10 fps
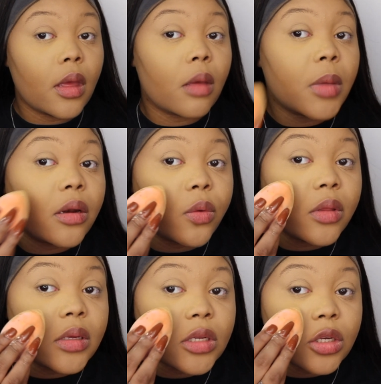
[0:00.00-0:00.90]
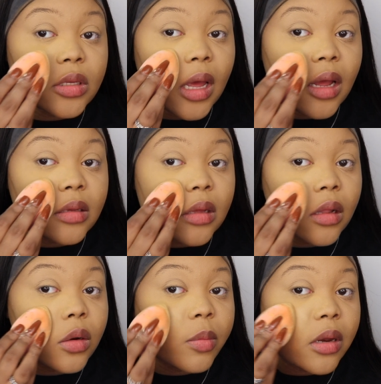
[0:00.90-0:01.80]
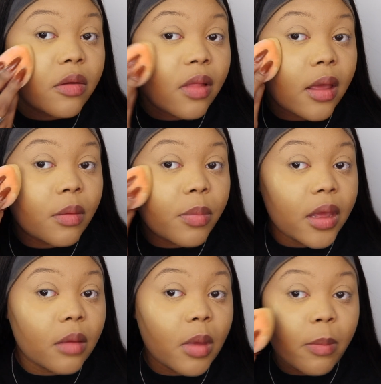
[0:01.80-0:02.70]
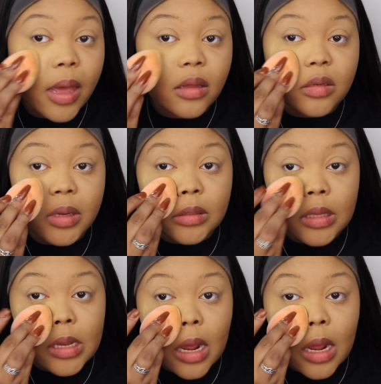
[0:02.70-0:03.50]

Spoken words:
and by doing this, it just adds like a little bit of like pigment back into my skin.